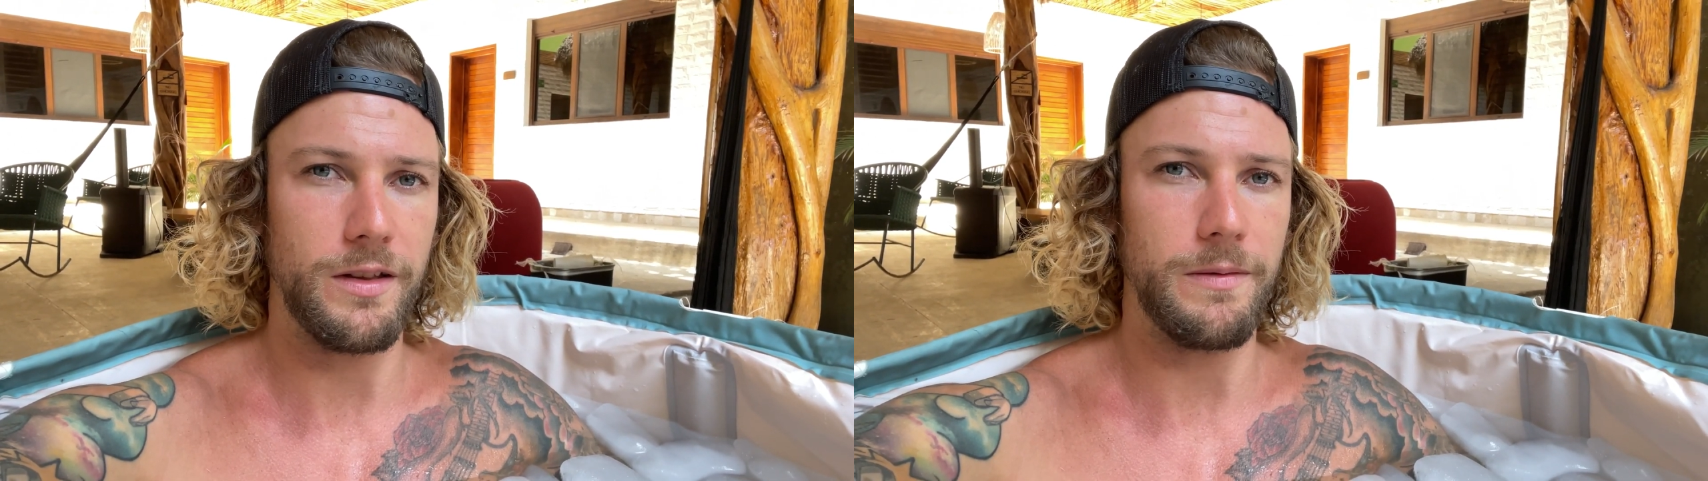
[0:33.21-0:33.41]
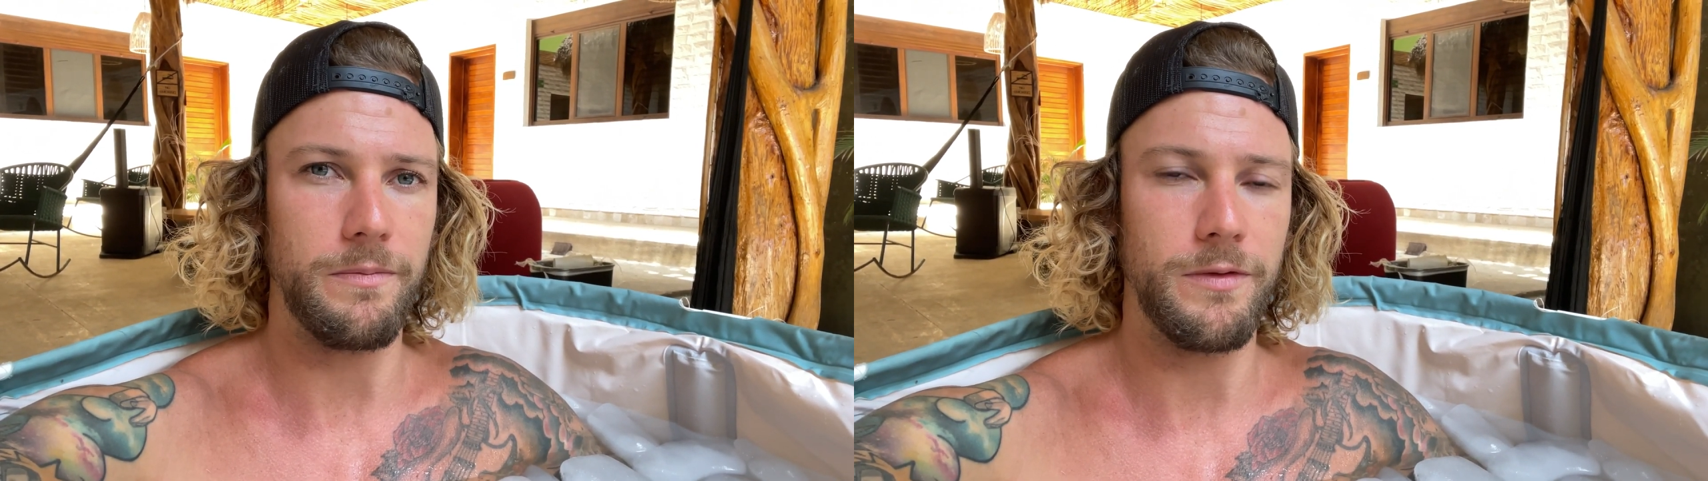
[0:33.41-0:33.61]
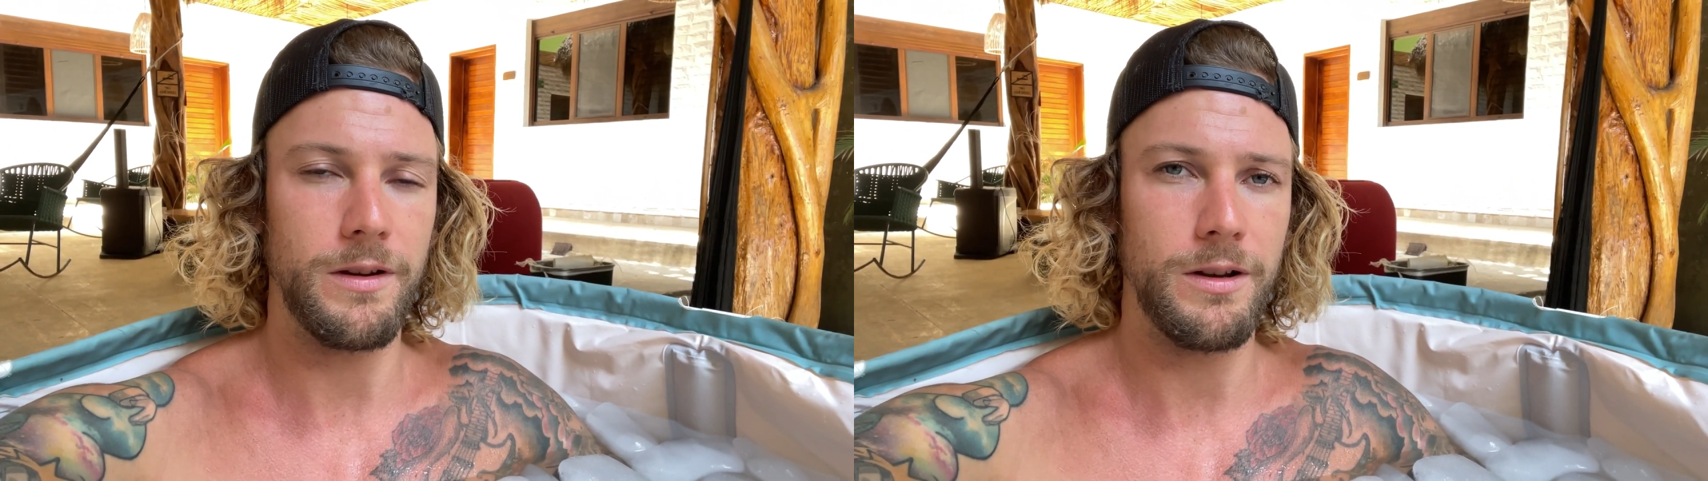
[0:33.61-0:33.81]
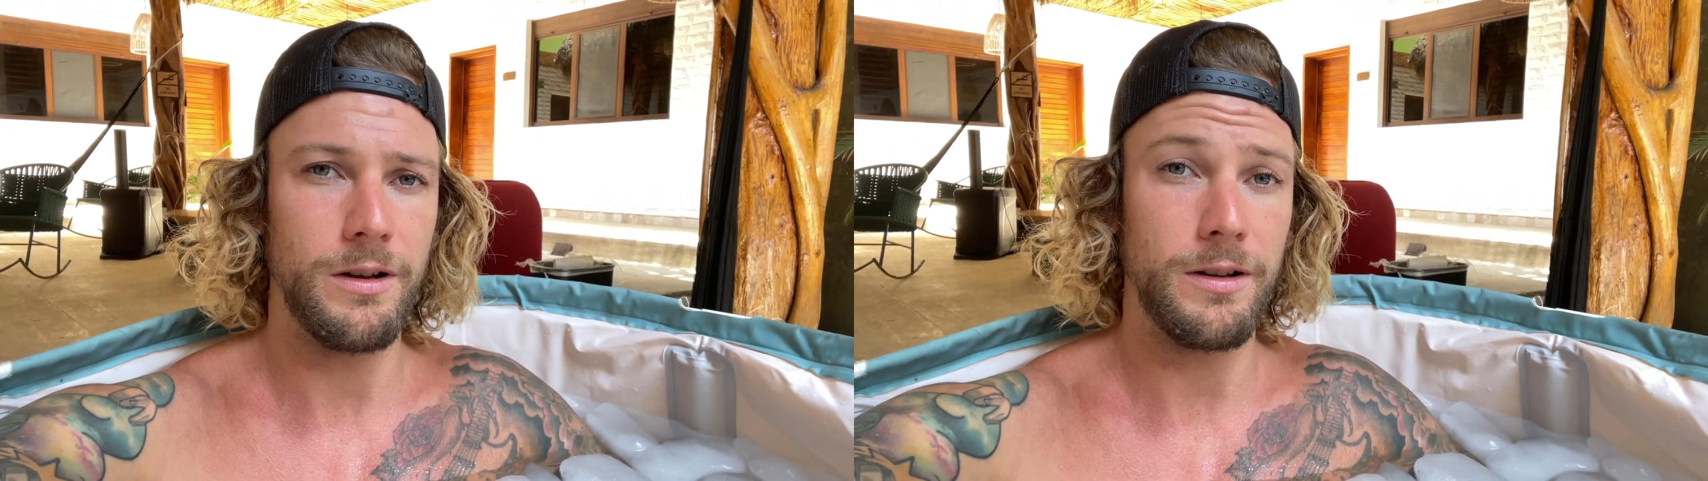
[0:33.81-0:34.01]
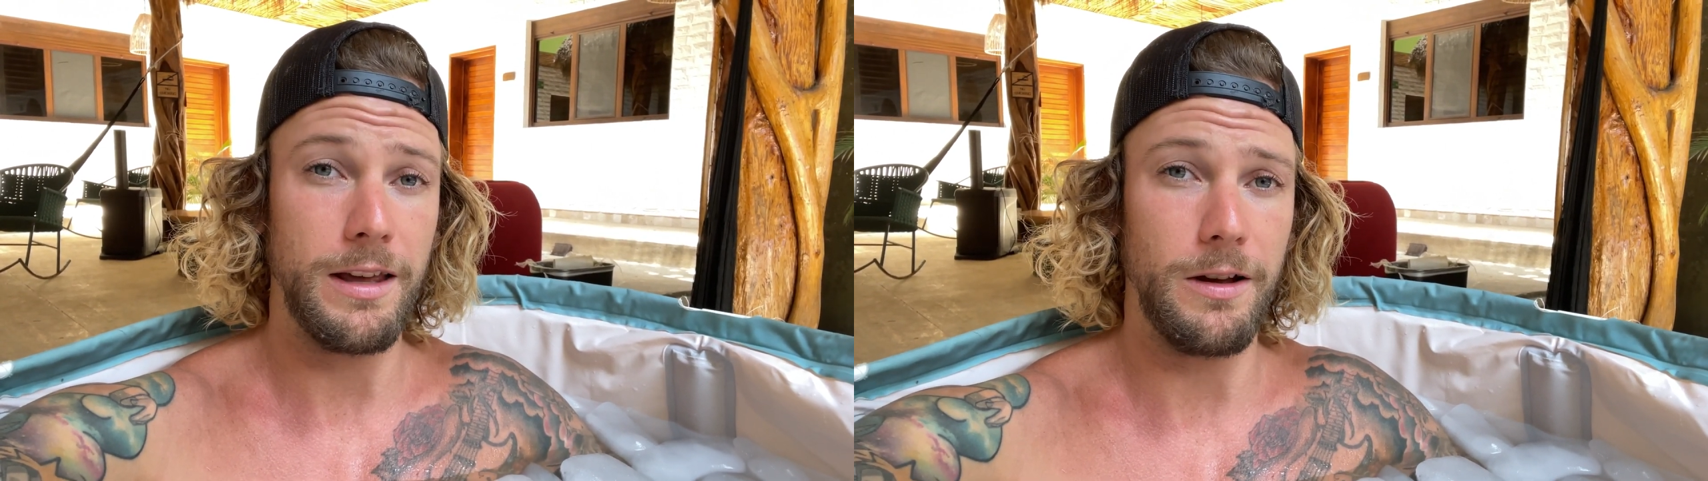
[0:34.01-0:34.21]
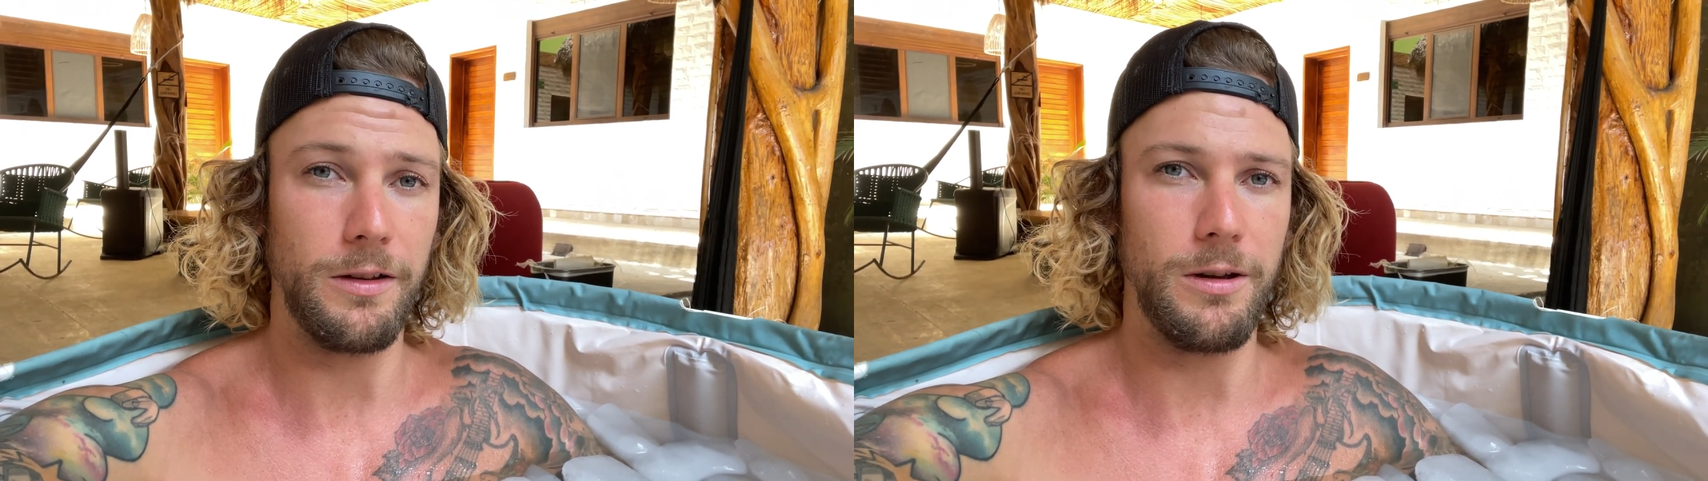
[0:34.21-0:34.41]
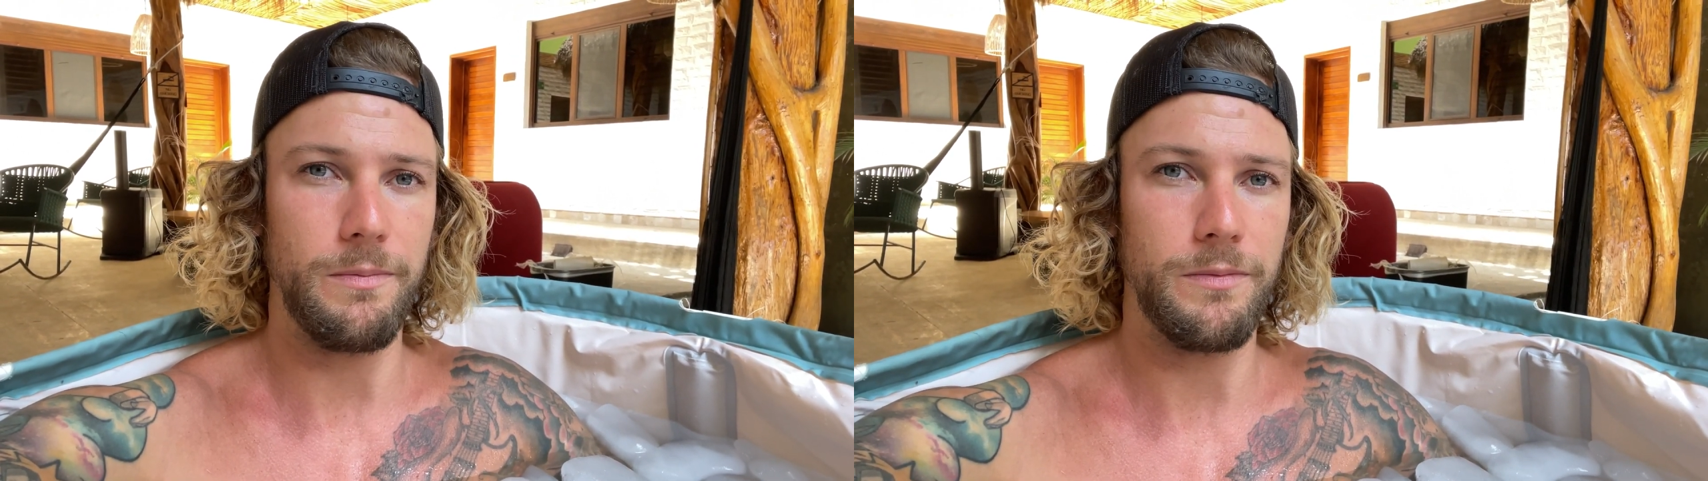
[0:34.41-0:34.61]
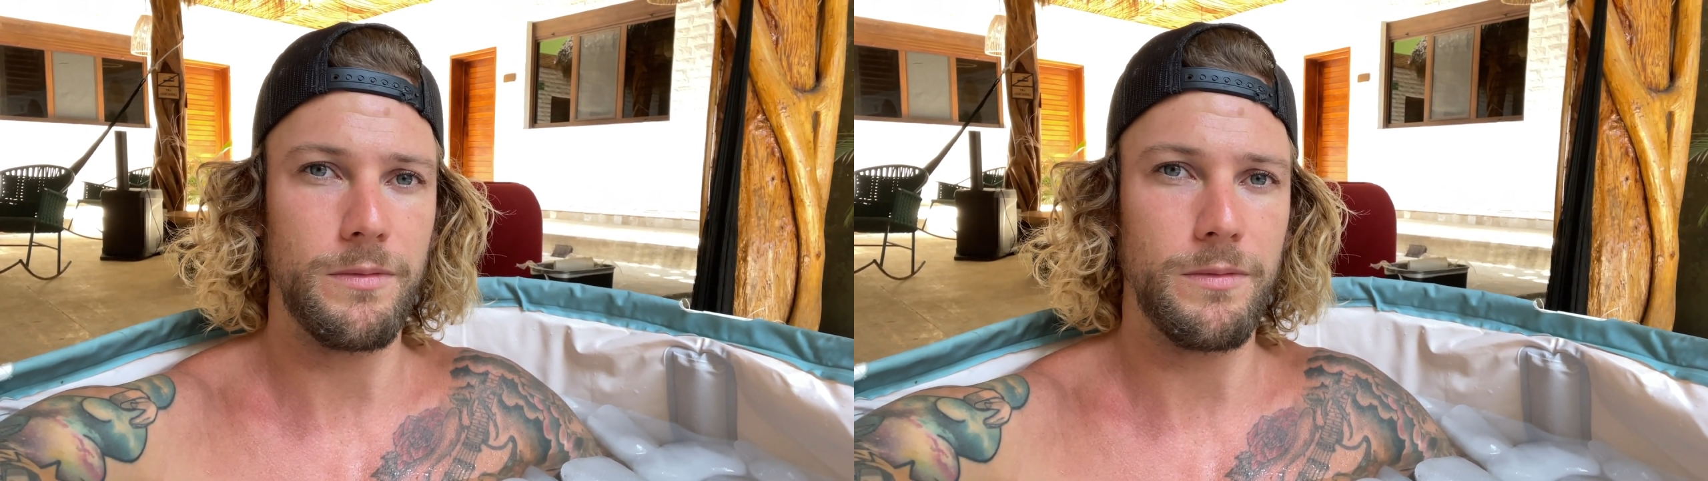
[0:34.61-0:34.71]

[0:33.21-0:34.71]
and telling them